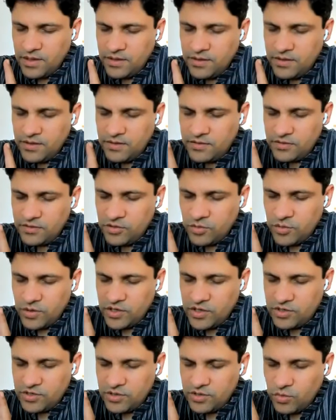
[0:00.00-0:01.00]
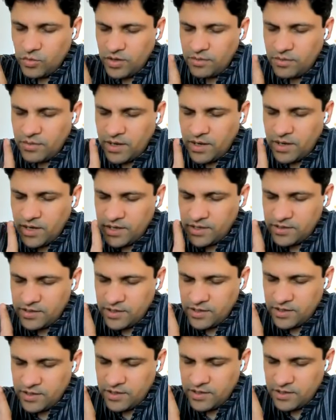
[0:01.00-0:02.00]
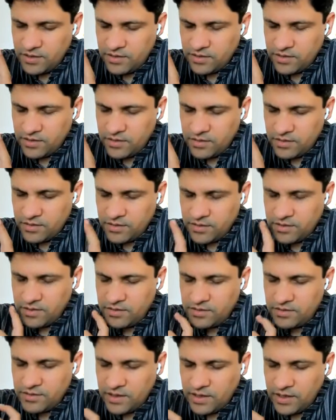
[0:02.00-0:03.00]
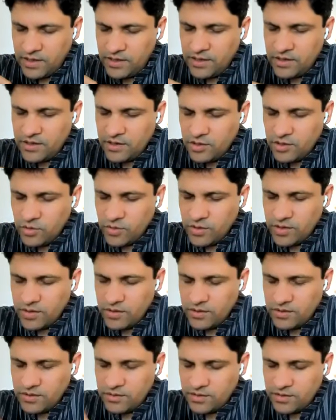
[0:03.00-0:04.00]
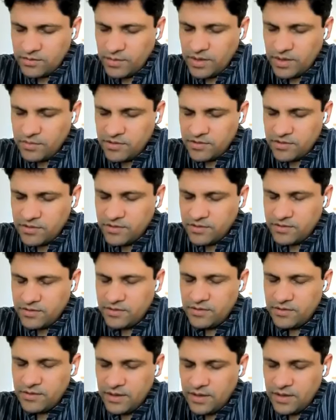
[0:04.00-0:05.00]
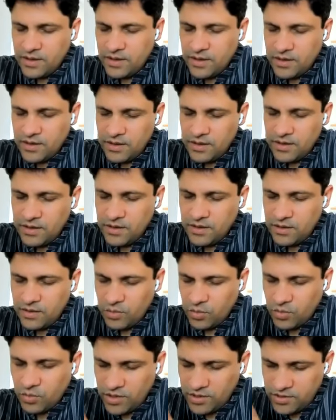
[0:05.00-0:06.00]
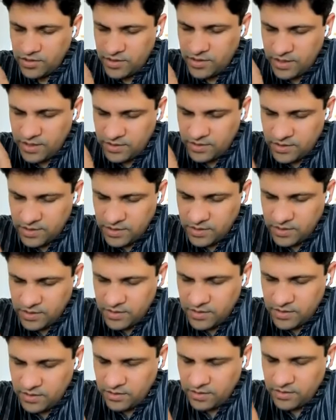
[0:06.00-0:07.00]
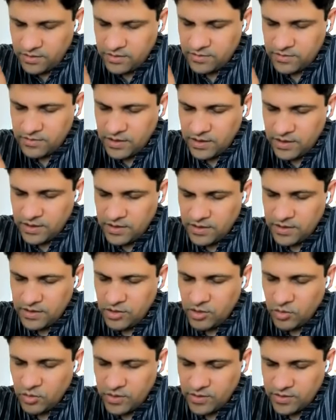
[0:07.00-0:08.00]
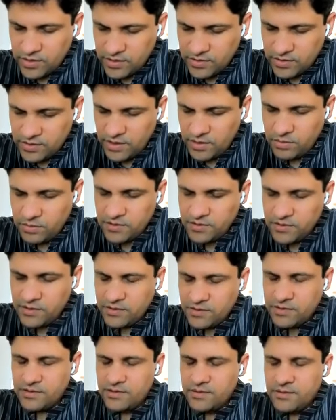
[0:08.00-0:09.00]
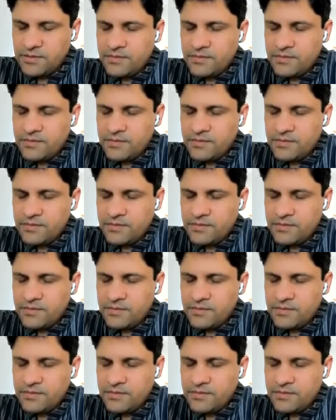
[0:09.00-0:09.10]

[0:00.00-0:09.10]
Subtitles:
In this situation, what am I thinking, saying, and doing? It's my business. What are they thinking, saying, and doing? That's their business.